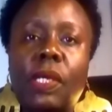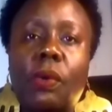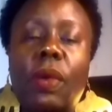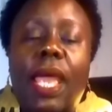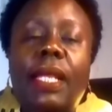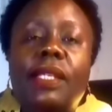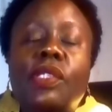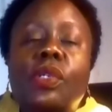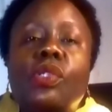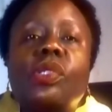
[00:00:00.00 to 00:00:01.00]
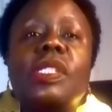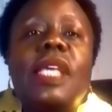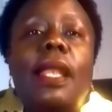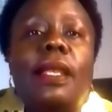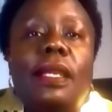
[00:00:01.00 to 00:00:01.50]
All right, let's go to
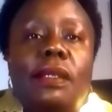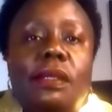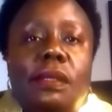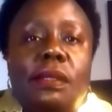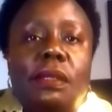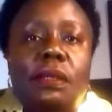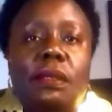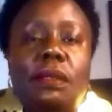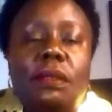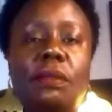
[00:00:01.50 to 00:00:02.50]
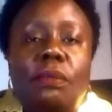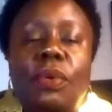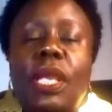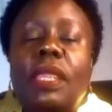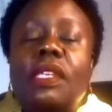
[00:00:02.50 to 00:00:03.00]
sadness.
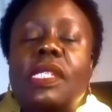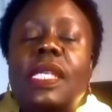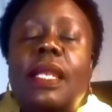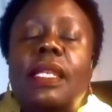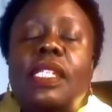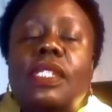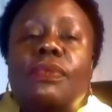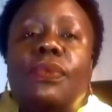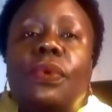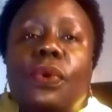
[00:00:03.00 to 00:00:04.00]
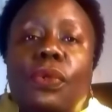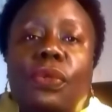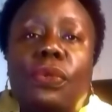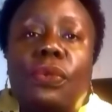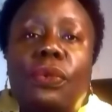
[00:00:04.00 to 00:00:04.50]
Bring the sadness
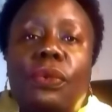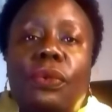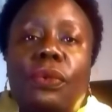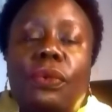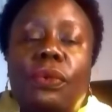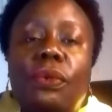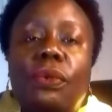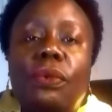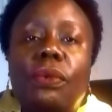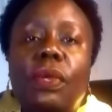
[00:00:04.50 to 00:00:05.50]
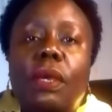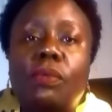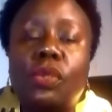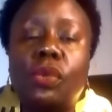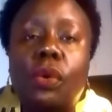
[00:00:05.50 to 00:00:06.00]
forth. I'm
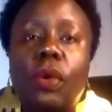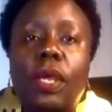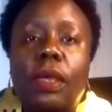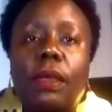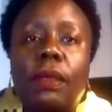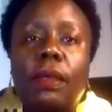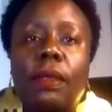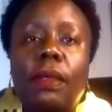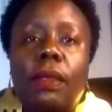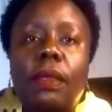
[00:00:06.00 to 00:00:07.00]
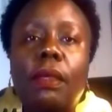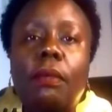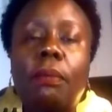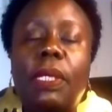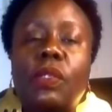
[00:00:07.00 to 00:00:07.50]
sorry.
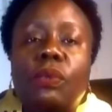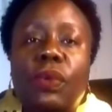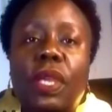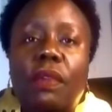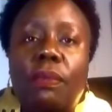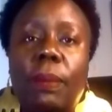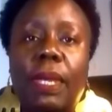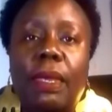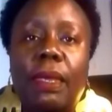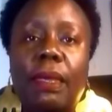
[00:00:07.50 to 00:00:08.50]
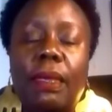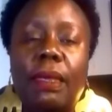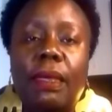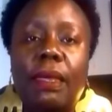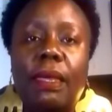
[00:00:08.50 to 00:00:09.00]
Please forgive me.
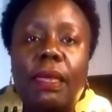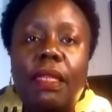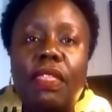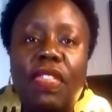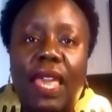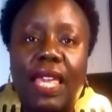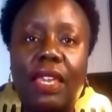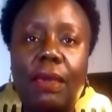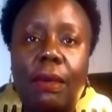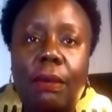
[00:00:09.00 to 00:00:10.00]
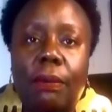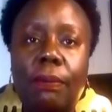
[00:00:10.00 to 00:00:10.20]
Thank you.